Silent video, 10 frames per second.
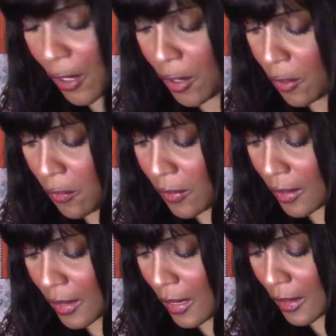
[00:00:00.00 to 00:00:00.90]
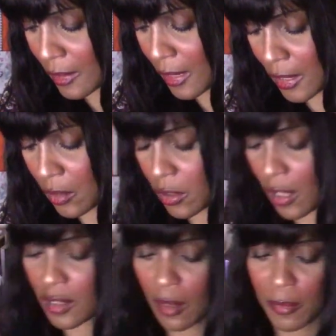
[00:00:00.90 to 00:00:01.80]
I don't know who this is. This looks
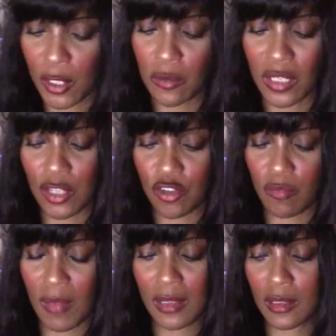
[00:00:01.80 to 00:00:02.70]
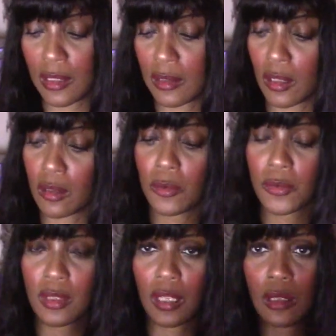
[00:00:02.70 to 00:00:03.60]
like somebody who's instrumental in the whole
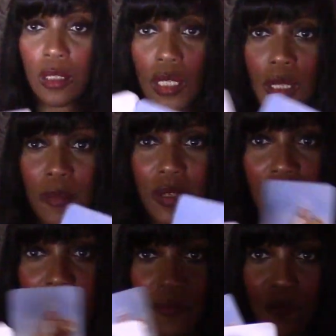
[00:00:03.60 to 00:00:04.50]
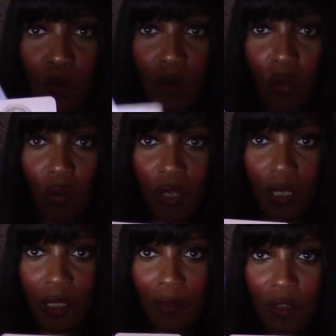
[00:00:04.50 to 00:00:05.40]
thing. Because the Four of
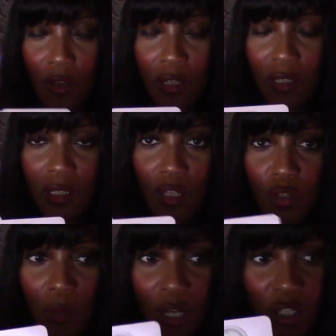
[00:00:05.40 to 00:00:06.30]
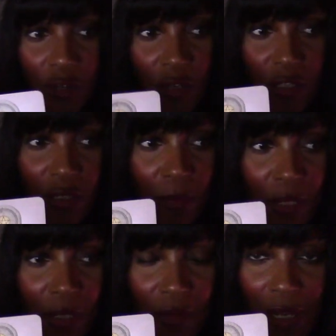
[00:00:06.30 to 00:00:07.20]
Coins, outside of the situation, you've got
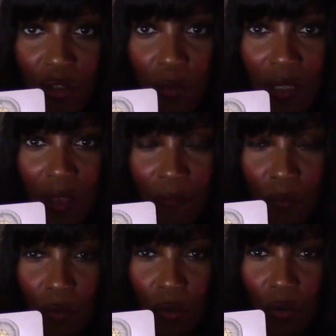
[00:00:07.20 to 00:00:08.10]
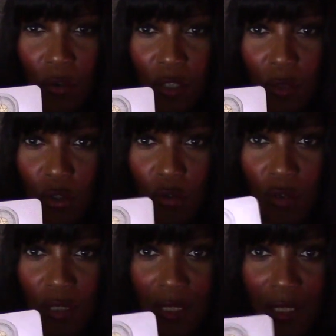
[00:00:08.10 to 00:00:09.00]
somebody around you with that Four of Coins who's
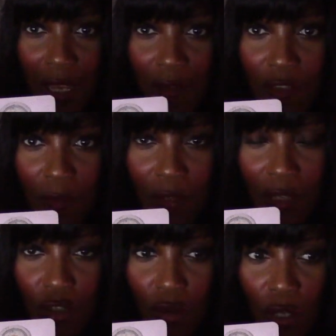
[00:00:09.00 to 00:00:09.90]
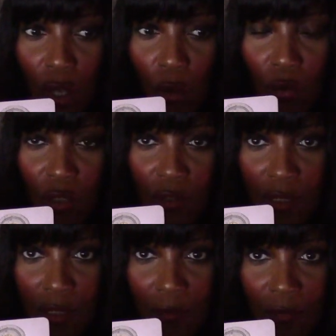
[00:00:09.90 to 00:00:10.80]
trying to save something. They're trying to hold on to
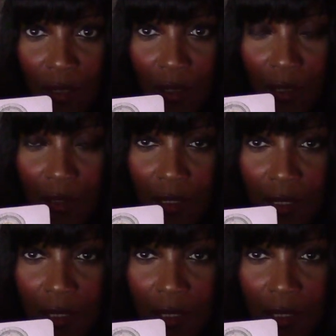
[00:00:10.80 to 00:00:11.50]
something here.